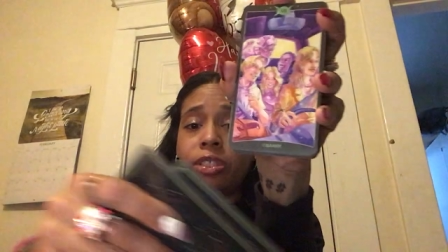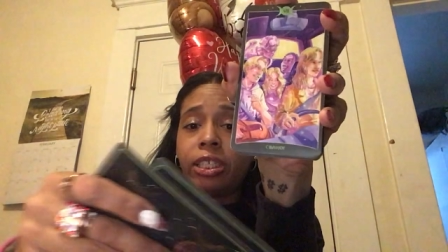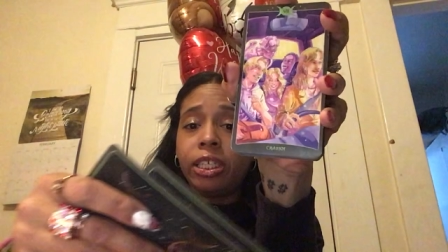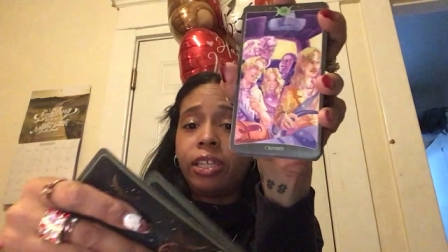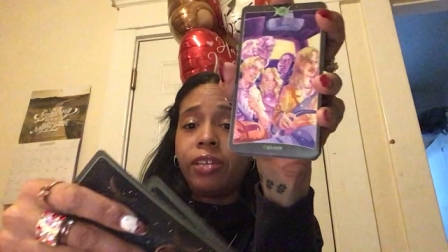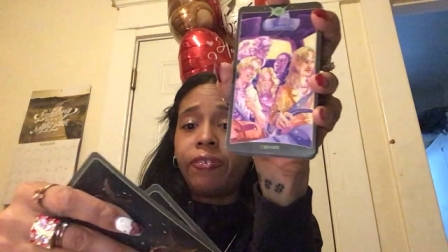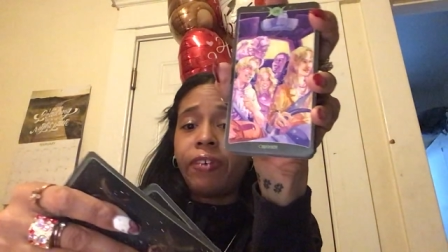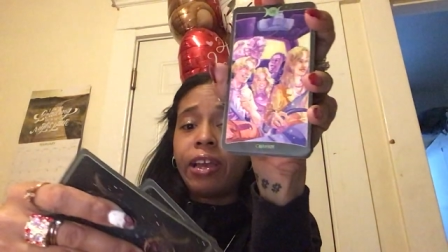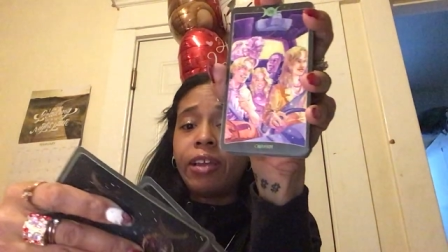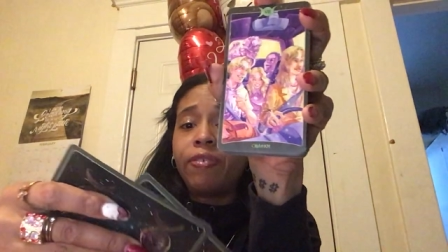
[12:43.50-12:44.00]
see
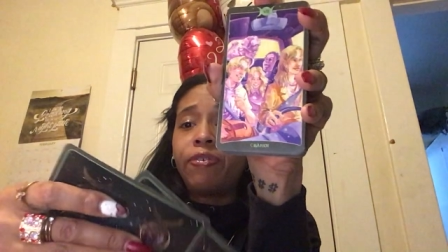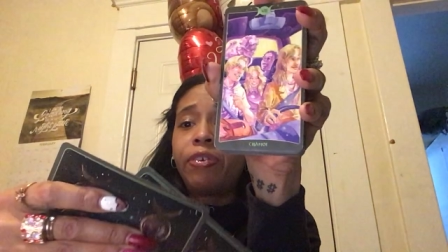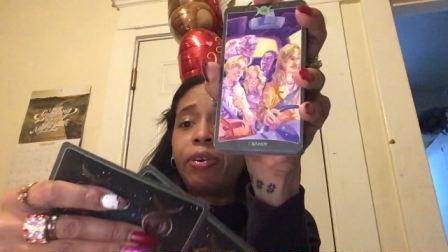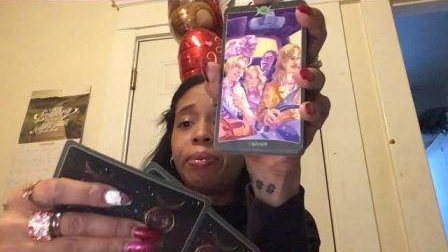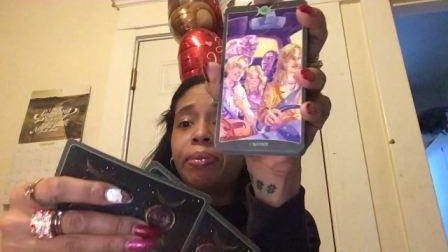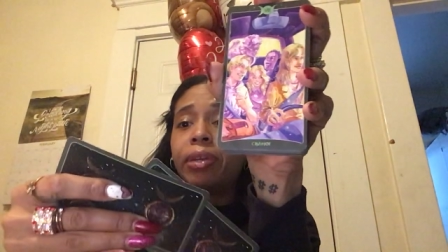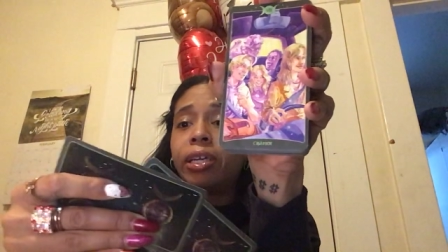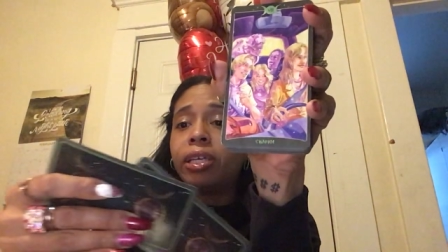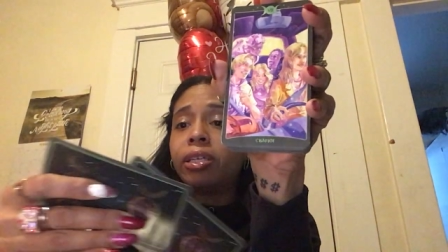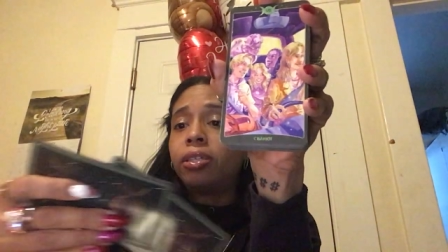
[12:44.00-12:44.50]
Divine
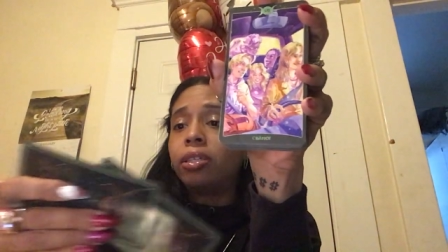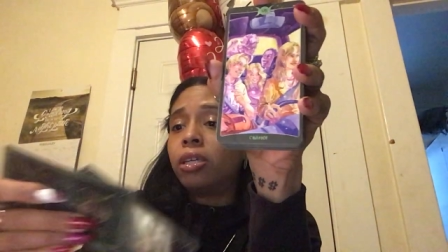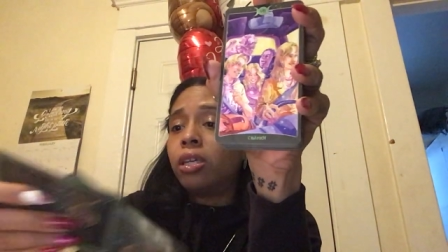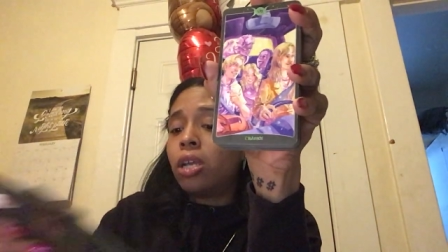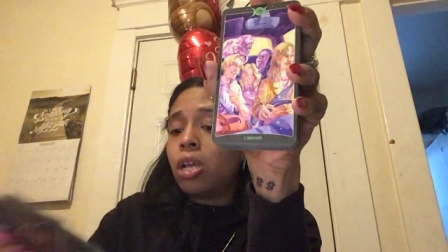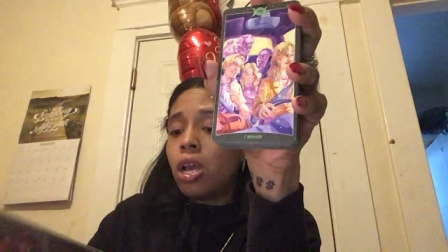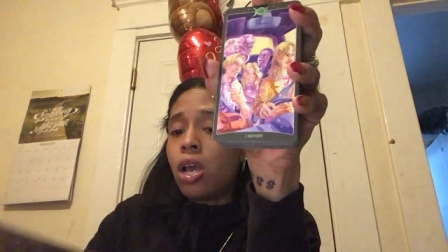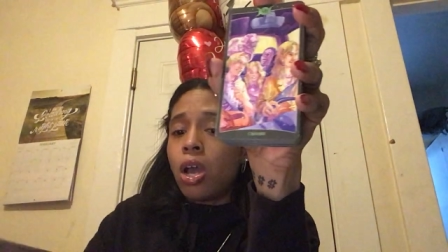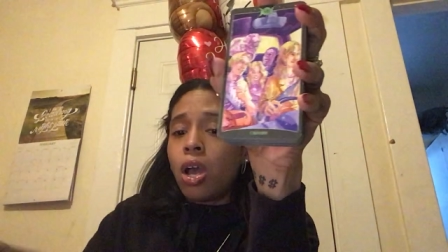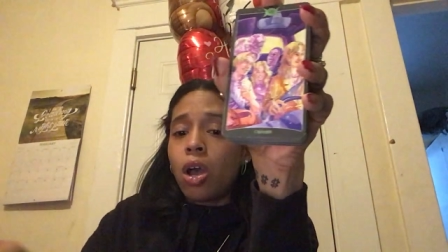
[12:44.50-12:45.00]
Feminine.
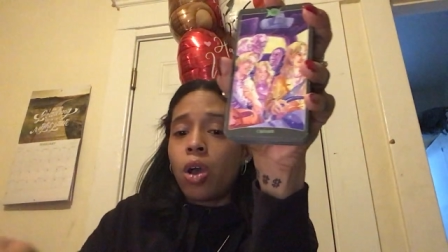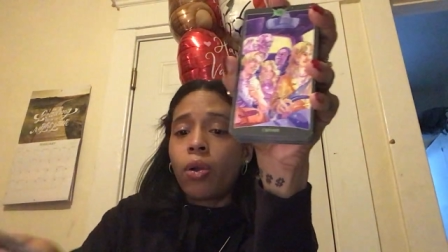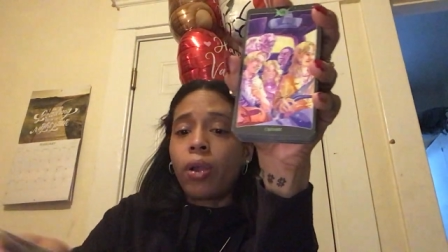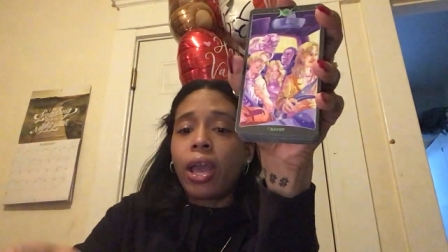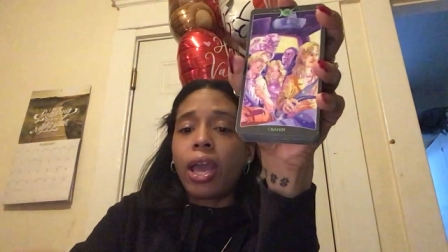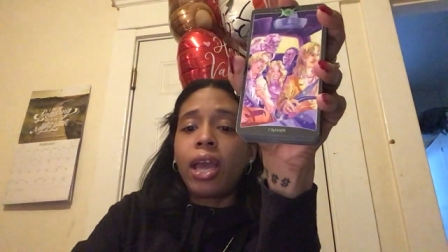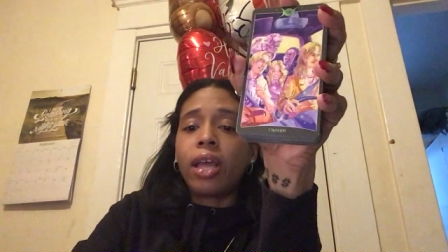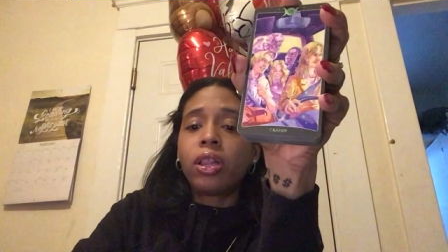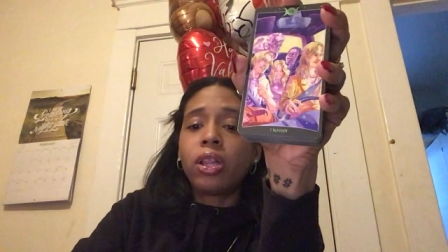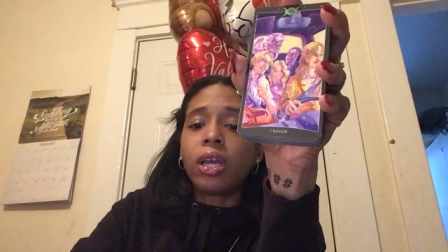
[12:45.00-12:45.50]

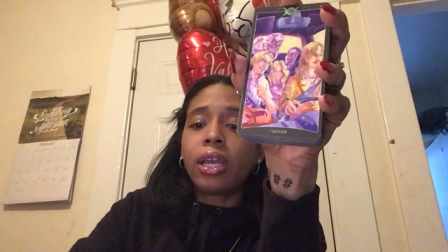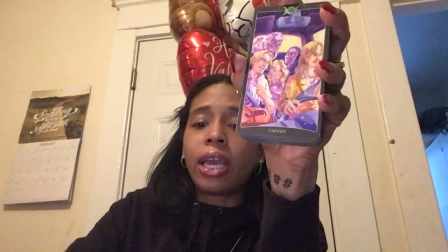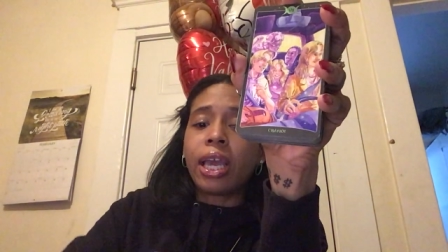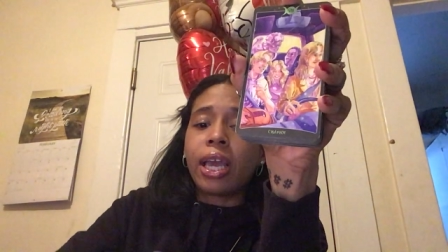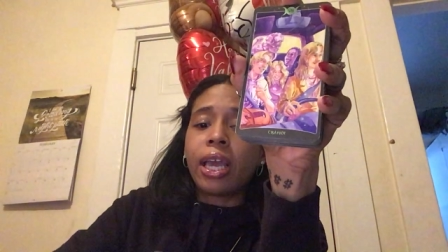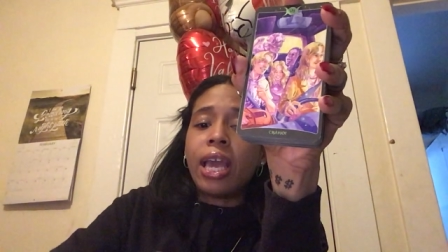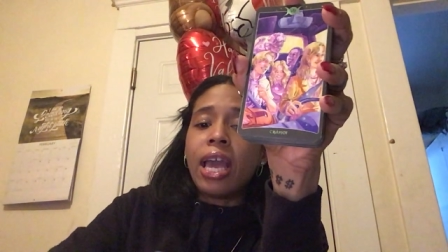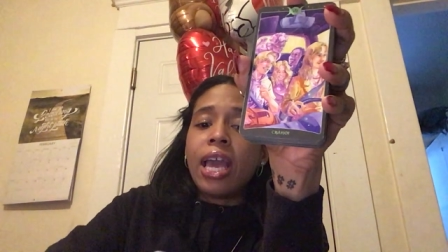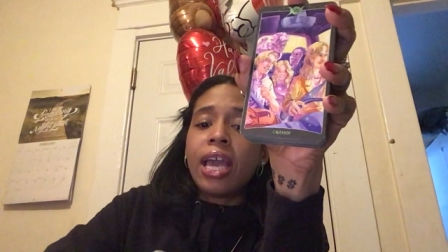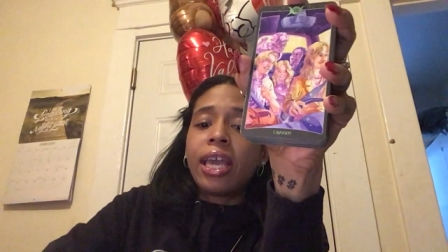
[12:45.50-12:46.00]
Okay, look
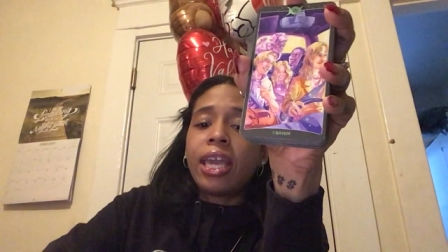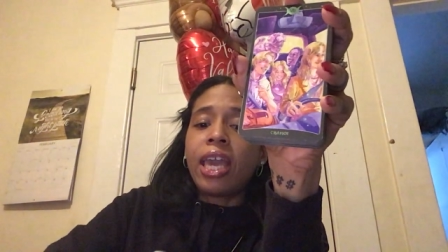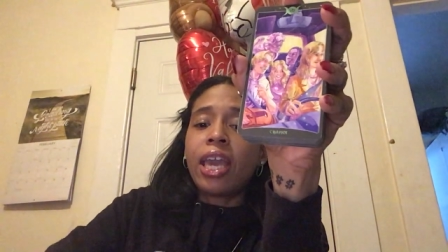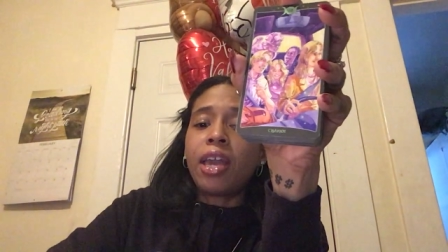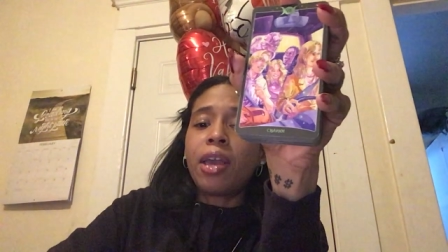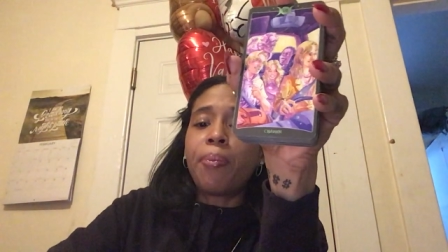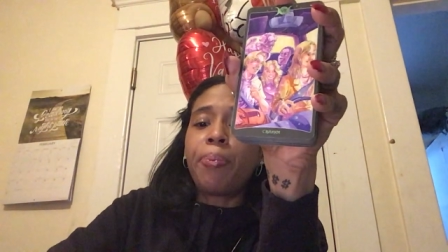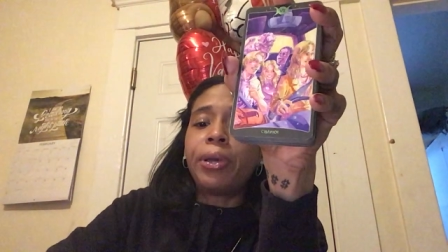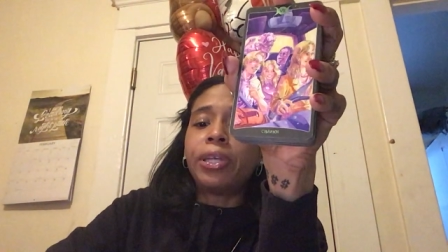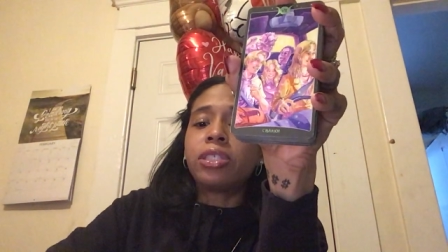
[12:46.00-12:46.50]
at
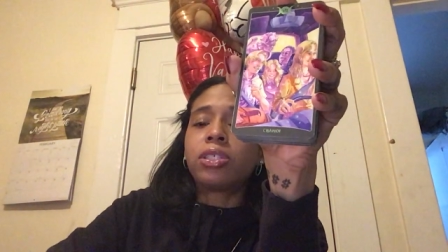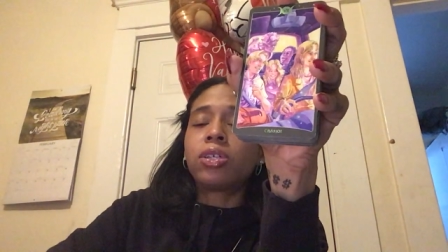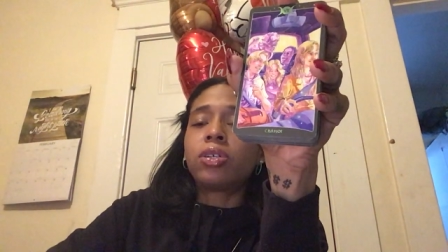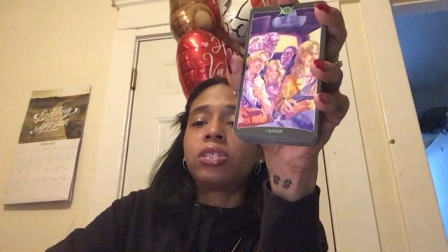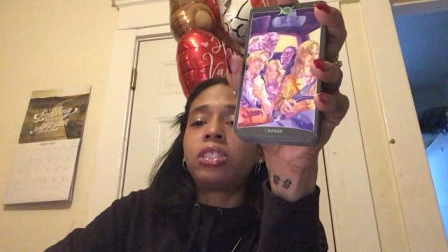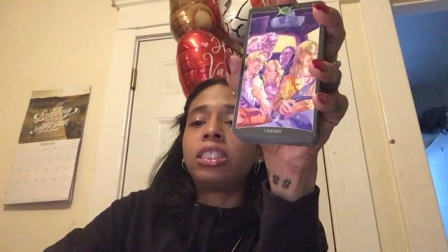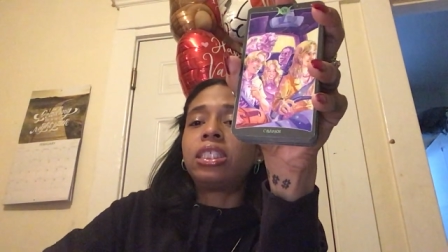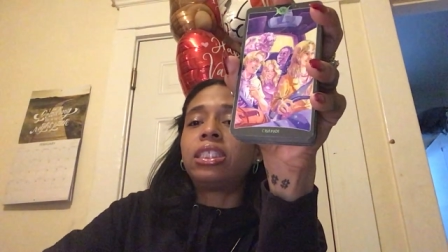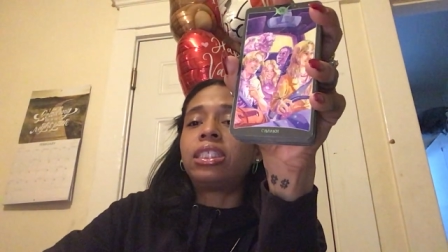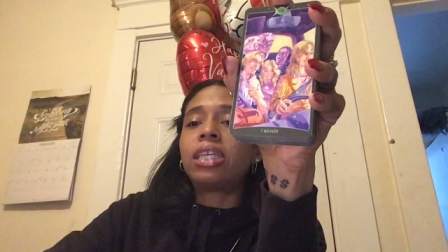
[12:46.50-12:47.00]
King of
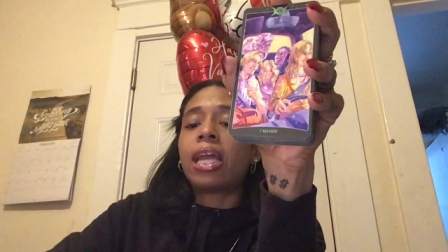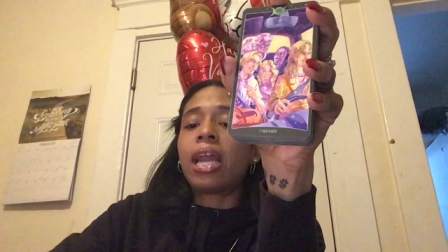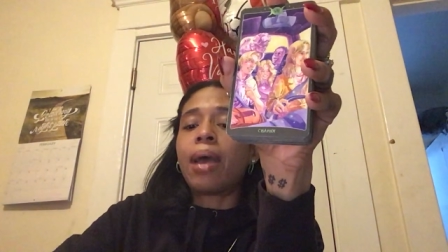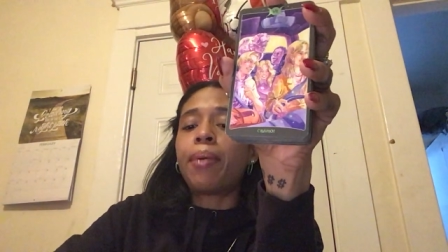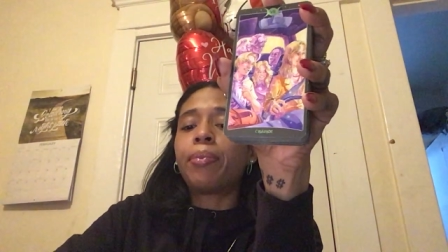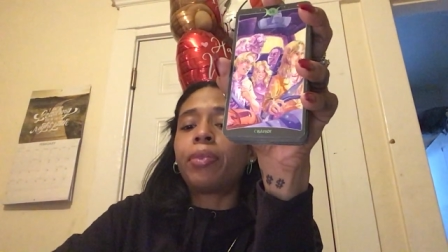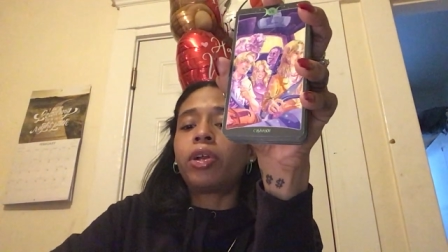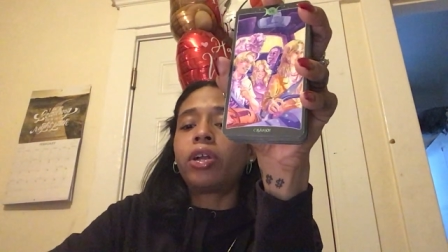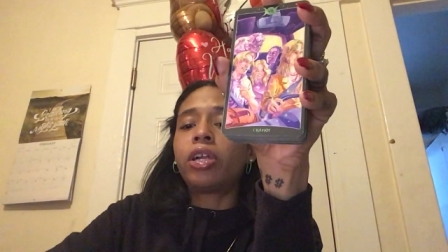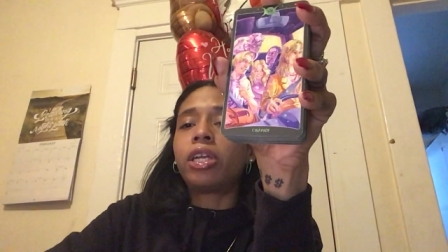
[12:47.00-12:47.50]
Pentacles. He said,
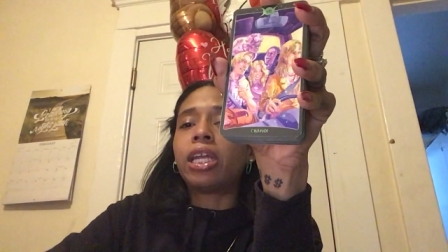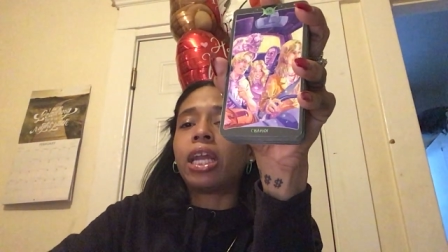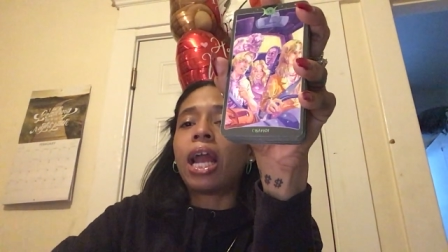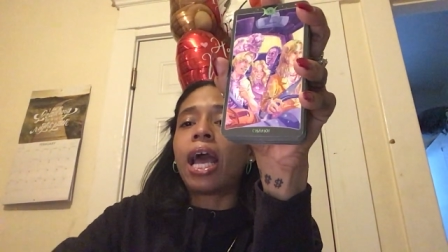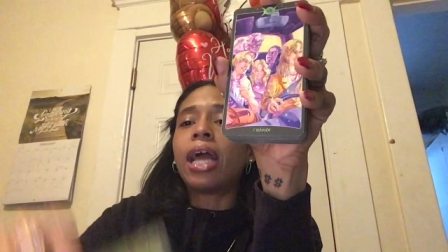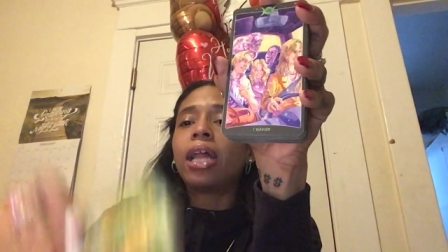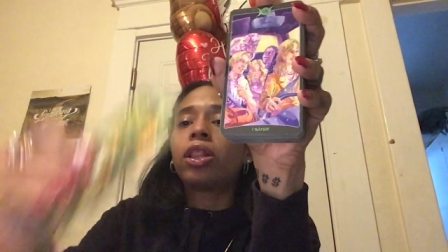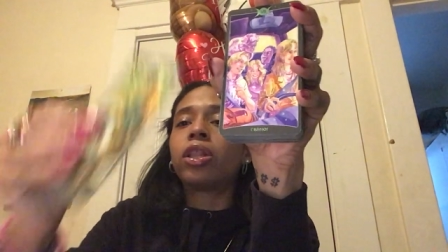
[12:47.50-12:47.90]
I'm learning. I